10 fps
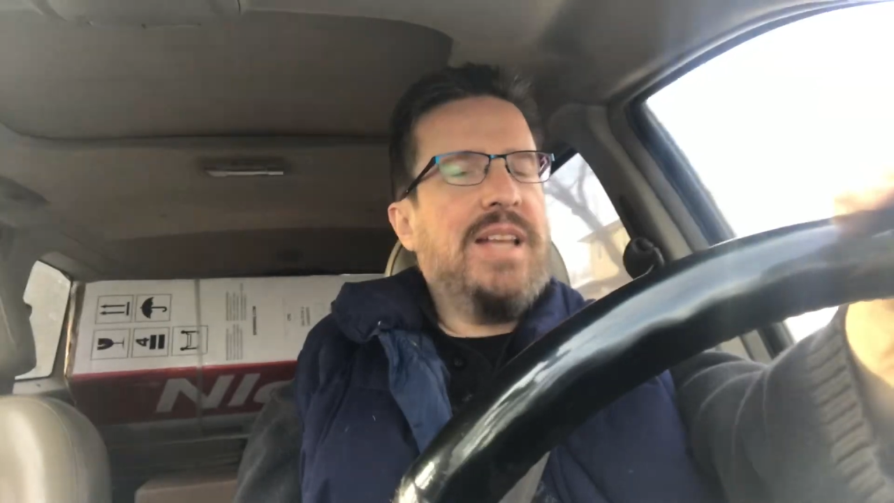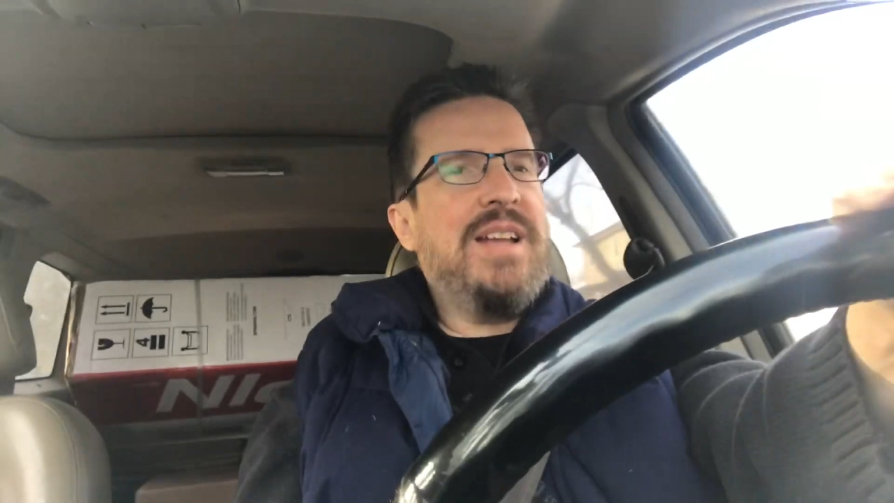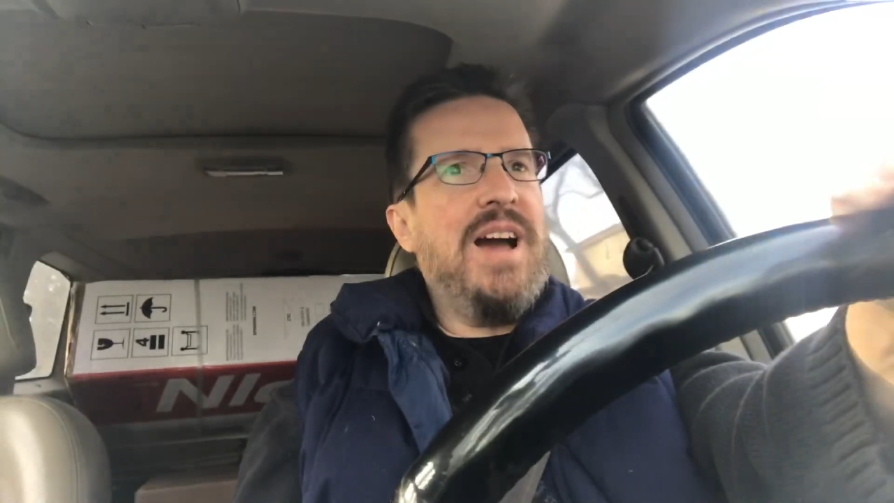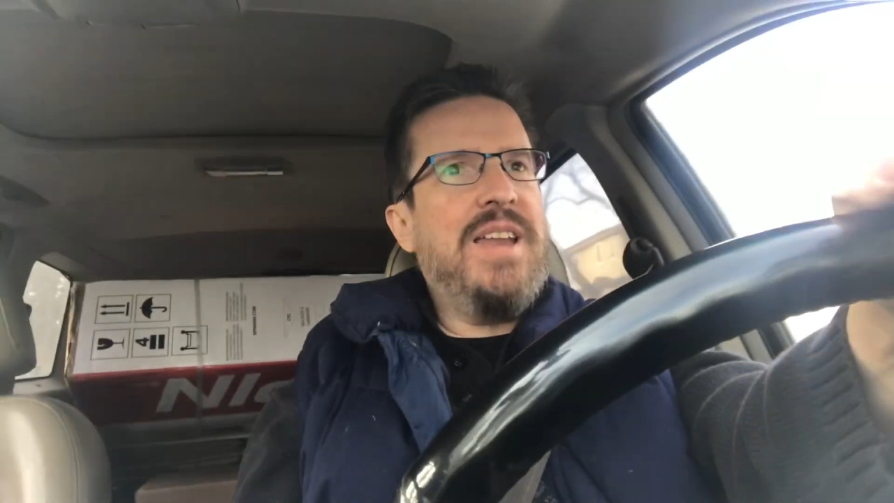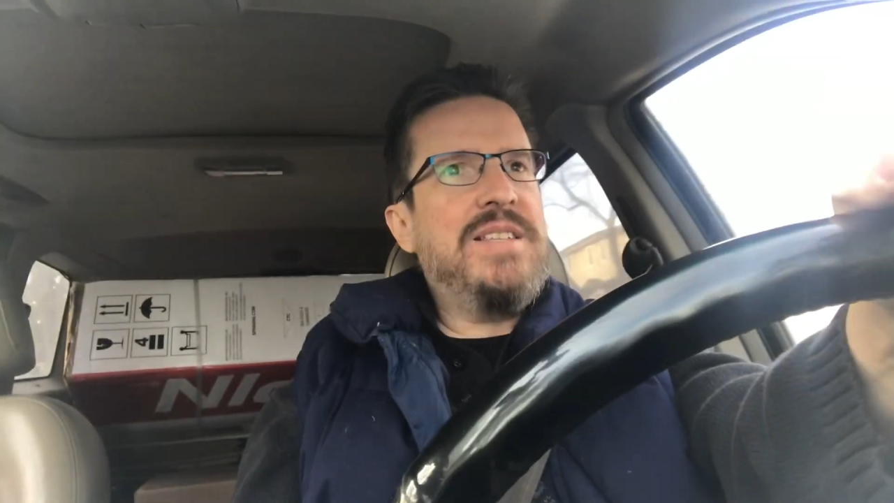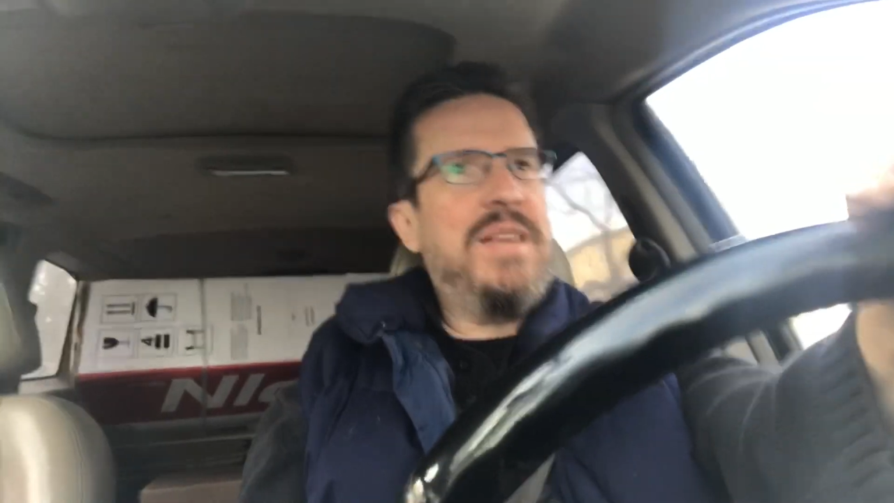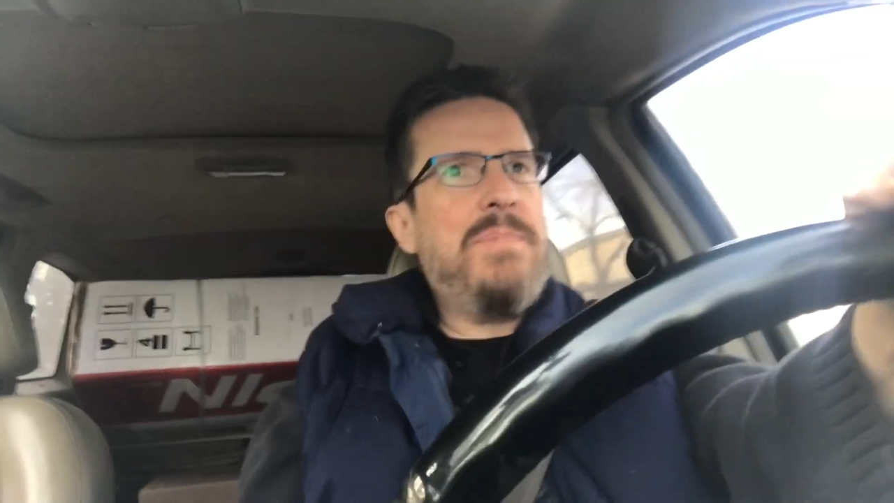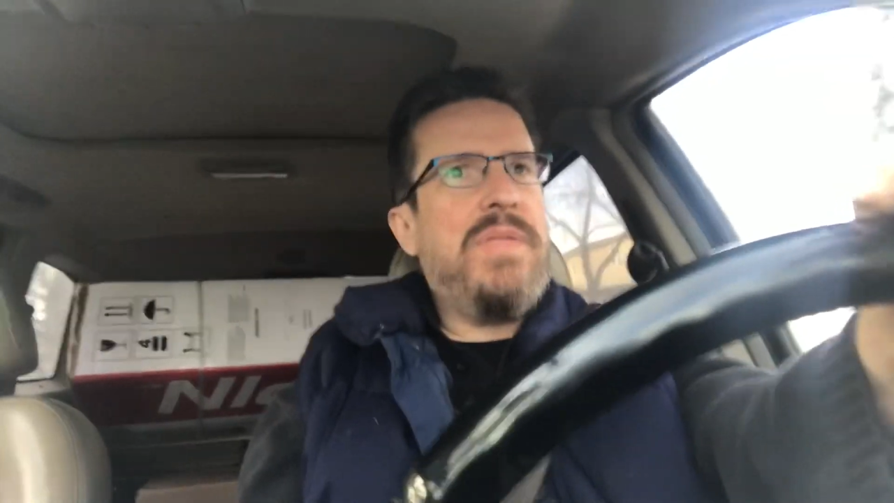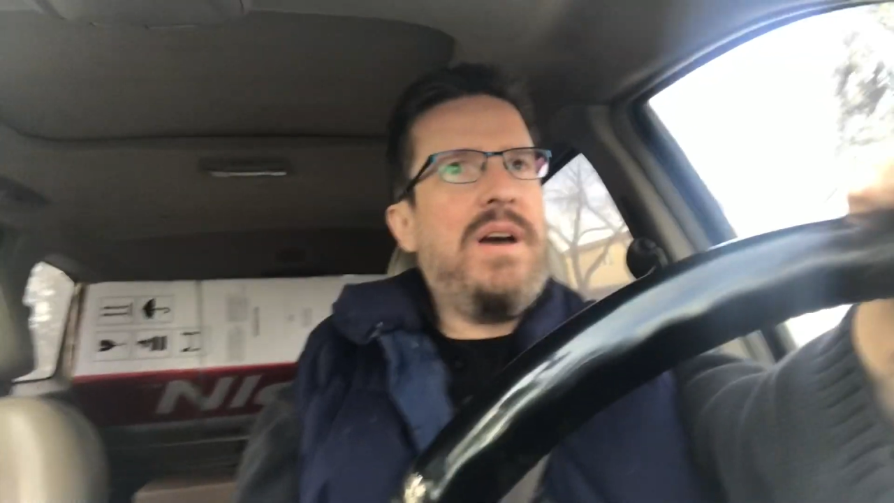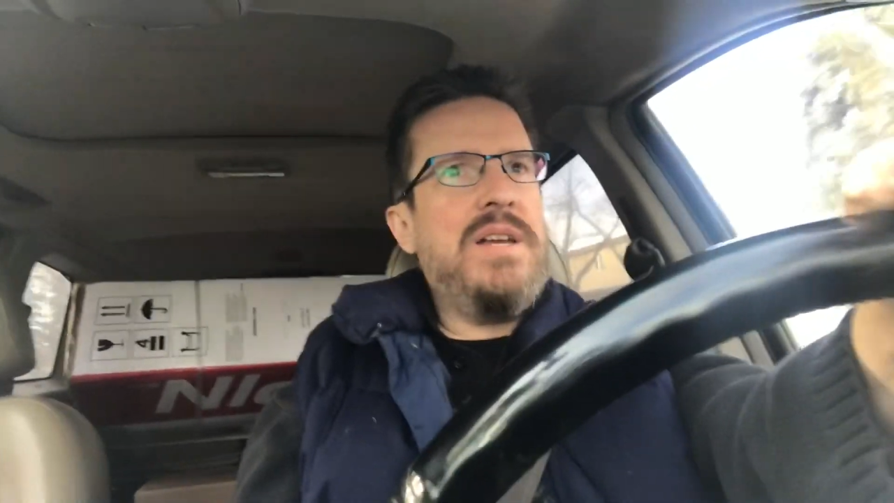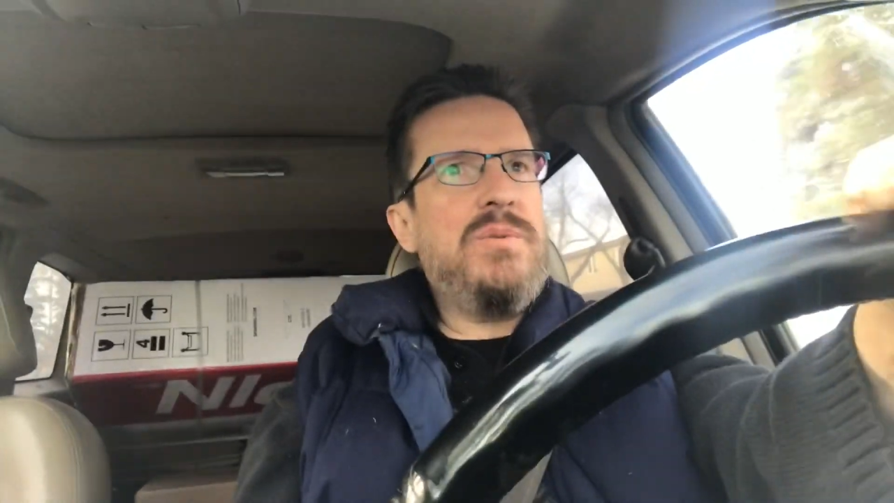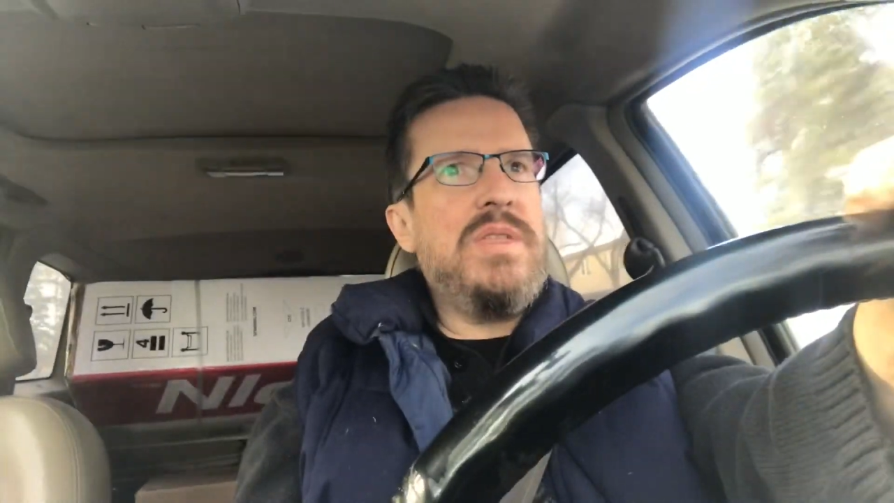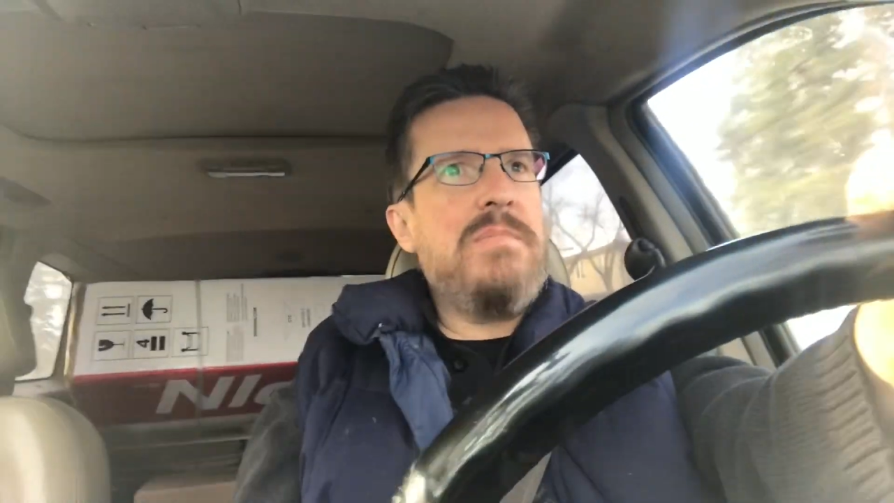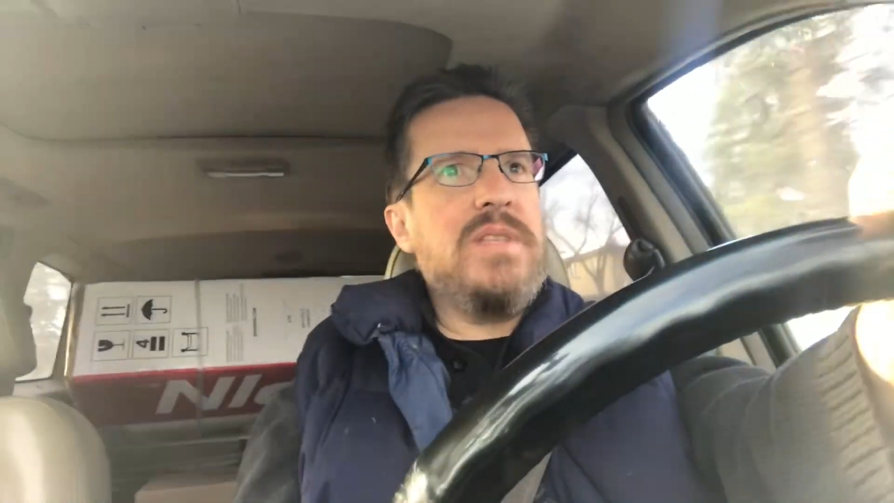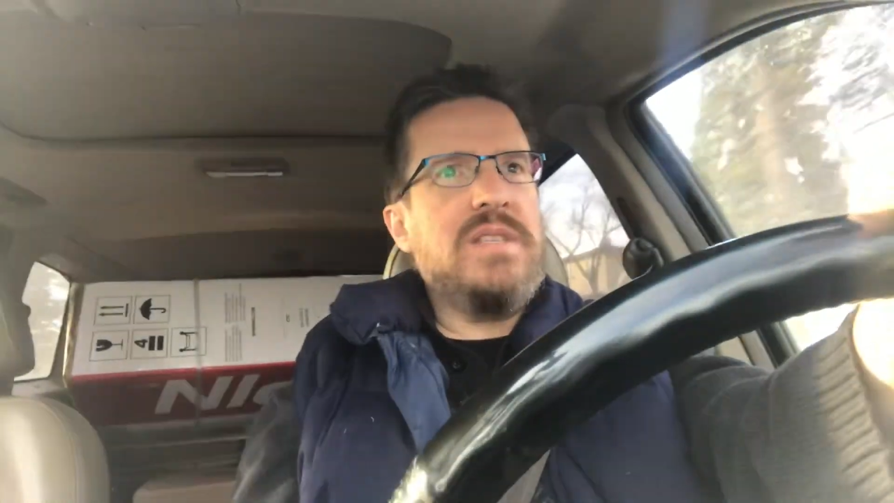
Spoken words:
can kind of sympathize with him.